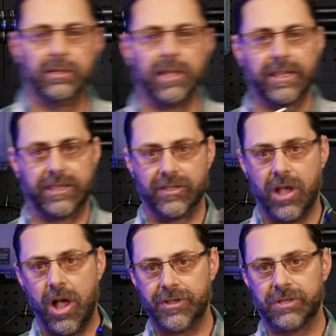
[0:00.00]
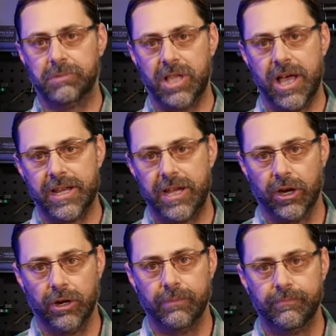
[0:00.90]
like this Hasselblad
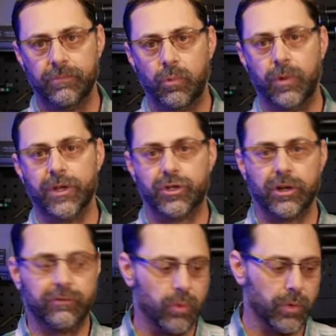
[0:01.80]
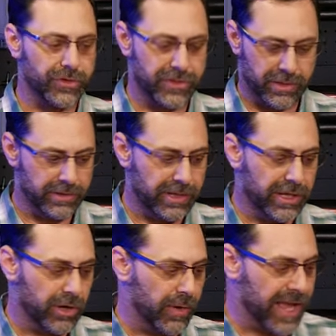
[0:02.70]
here, which of course,
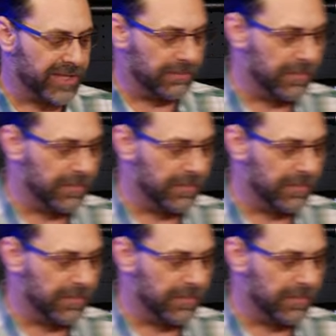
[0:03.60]
you know, has a